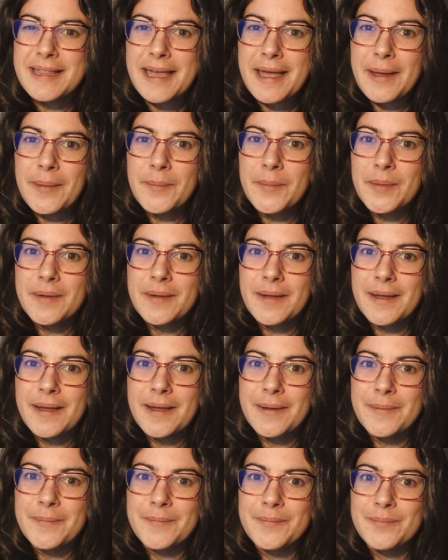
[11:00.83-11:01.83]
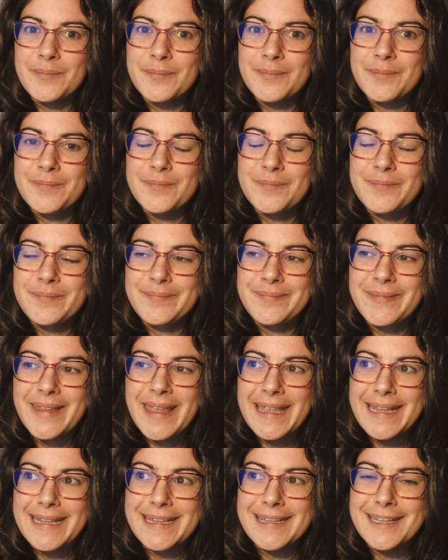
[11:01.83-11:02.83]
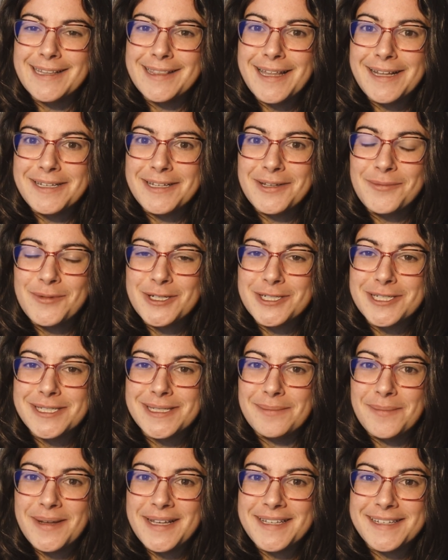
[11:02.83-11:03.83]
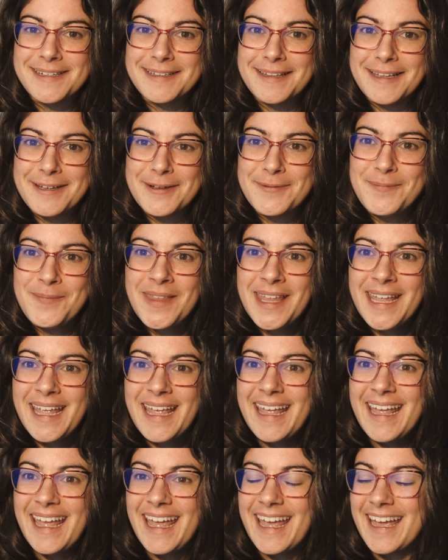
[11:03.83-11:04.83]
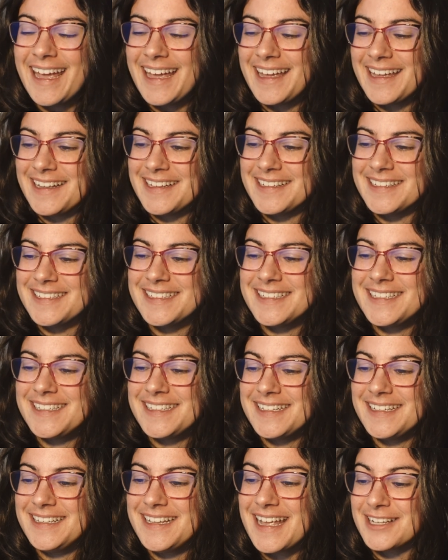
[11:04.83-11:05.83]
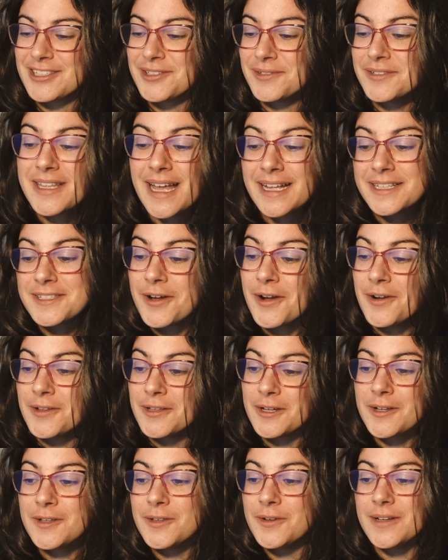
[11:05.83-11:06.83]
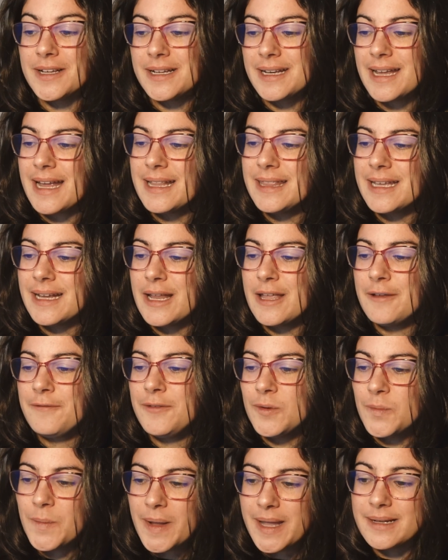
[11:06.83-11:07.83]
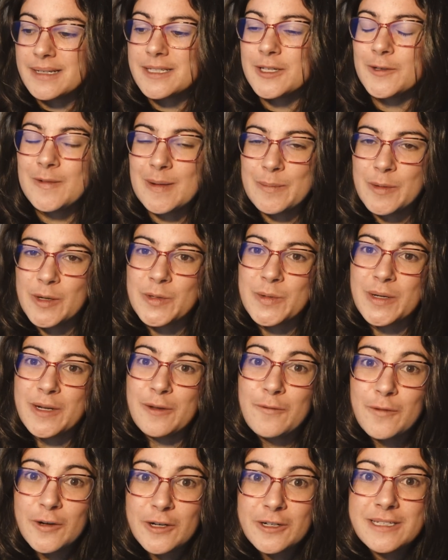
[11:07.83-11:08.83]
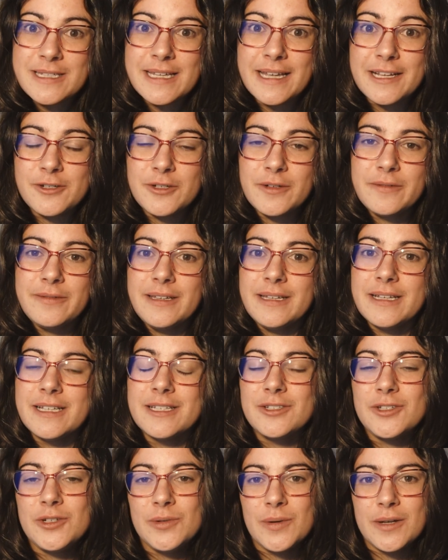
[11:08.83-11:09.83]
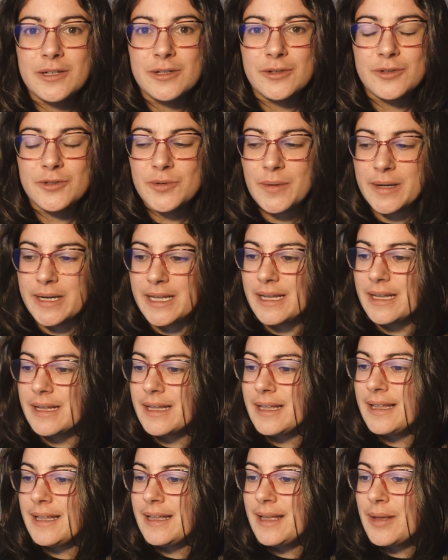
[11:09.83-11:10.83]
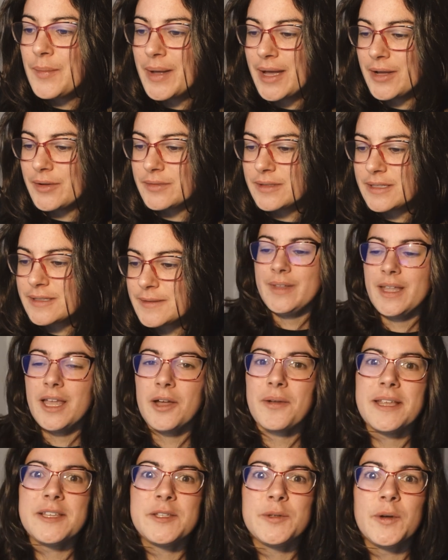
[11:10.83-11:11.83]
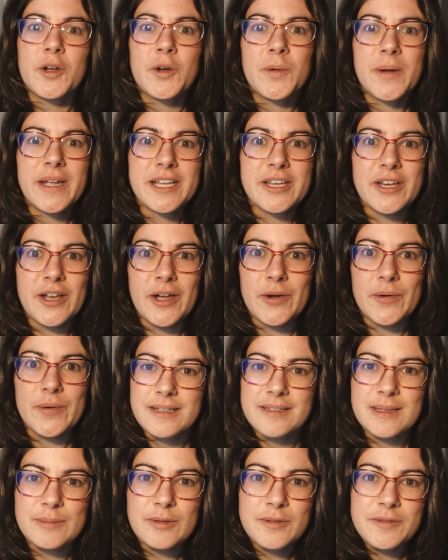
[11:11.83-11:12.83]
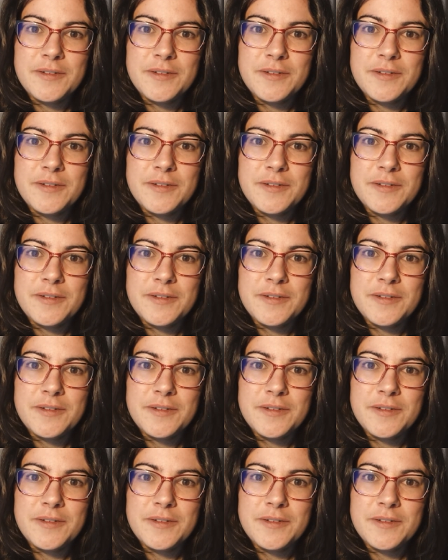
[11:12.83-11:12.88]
Lab in London, which is an amazing lab. And yeah, so that's all included. And then if you wait until February 21st, the entry fee is £220. Okay, so a quick note, Double